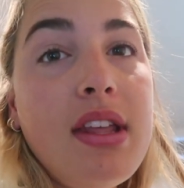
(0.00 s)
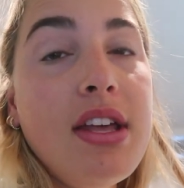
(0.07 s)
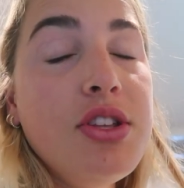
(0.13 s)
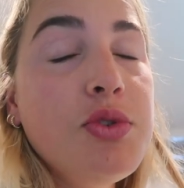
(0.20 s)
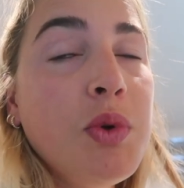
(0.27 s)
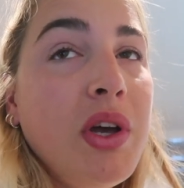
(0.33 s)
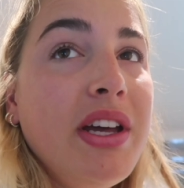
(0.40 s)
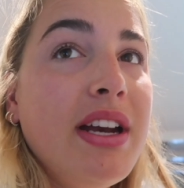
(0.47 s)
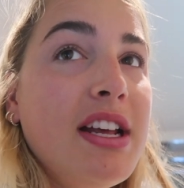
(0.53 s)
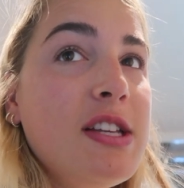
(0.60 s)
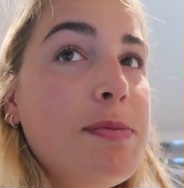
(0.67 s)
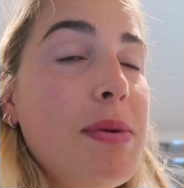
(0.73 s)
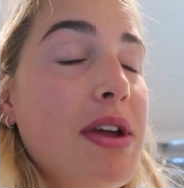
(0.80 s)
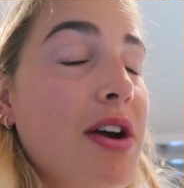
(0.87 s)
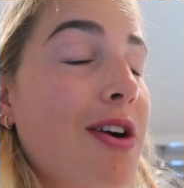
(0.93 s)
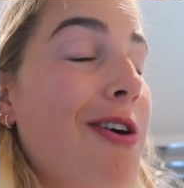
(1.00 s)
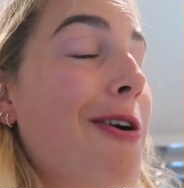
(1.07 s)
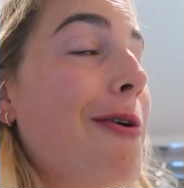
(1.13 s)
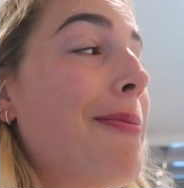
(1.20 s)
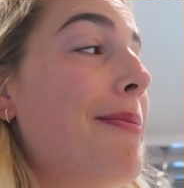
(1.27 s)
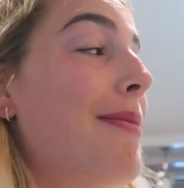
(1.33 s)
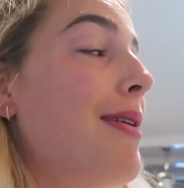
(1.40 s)
It's really nice being
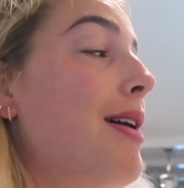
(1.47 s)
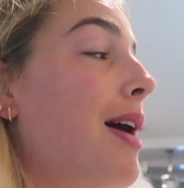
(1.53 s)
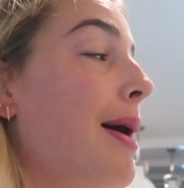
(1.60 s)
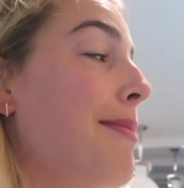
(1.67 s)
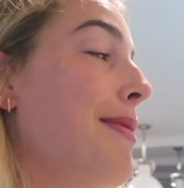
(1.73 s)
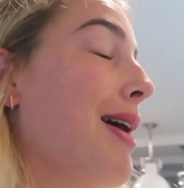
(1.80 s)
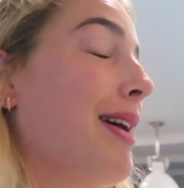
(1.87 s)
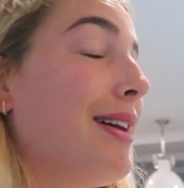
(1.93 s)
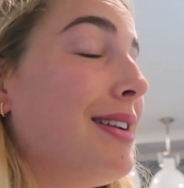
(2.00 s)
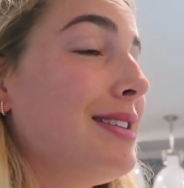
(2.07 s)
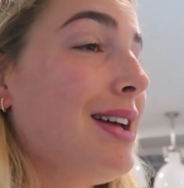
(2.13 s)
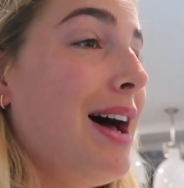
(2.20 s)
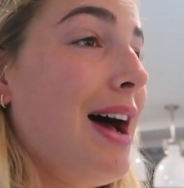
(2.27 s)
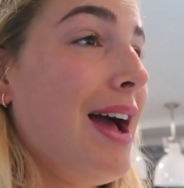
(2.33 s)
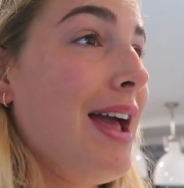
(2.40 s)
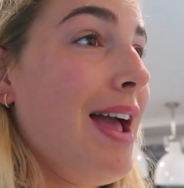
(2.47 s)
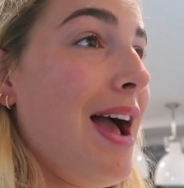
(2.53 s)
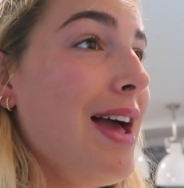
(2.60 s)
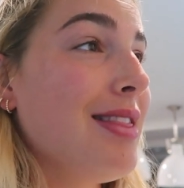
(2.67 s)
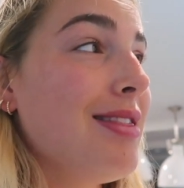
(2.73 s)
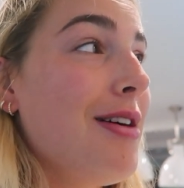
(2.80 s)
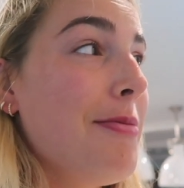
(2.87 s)
home. I'm not gonna lie,
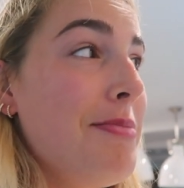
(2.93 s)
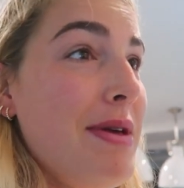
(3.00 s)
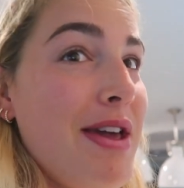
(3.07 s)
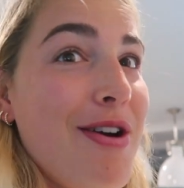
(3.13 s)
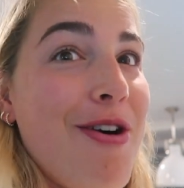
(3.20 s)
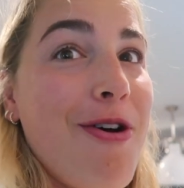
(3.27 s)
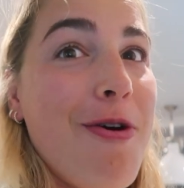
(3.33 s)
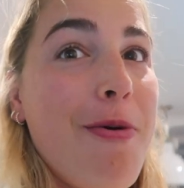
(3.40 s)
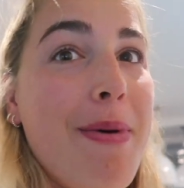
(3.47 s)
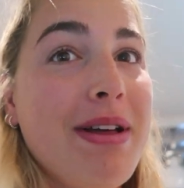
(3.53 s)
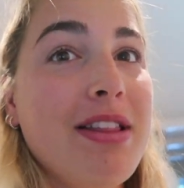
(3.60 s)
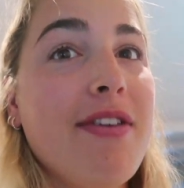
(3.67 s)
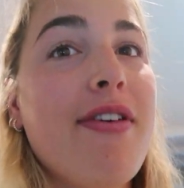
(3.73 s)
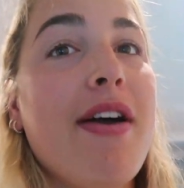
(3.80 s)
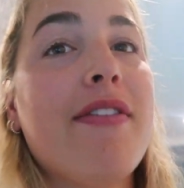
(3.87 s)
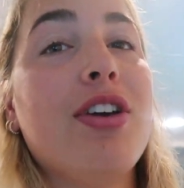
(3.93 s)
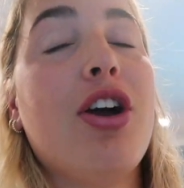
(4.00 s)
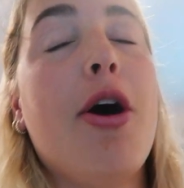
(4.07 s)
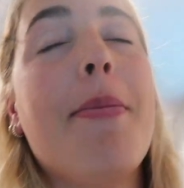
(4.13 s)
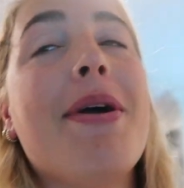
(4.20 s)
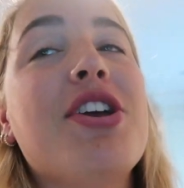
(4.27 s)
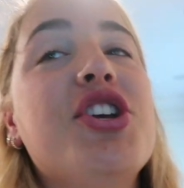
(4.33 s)
I love being home. I love having
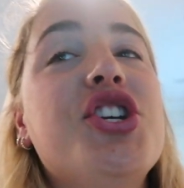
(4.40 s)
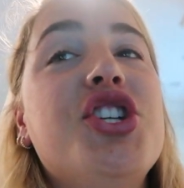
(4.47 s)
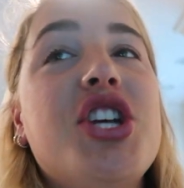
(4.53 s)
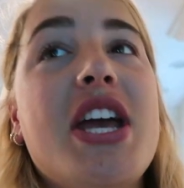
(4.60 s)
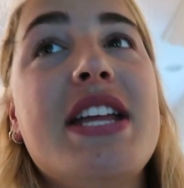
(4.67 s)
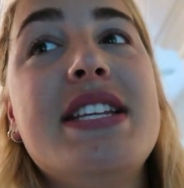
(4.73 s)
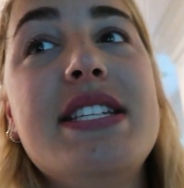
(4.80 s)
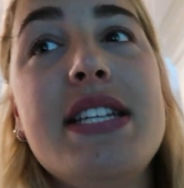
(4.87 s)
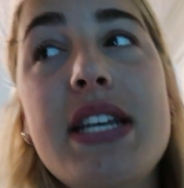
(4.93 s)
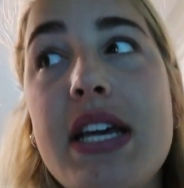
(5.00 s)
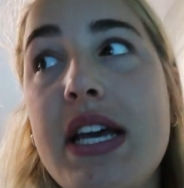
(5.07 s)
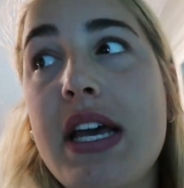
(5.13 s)
all my shit.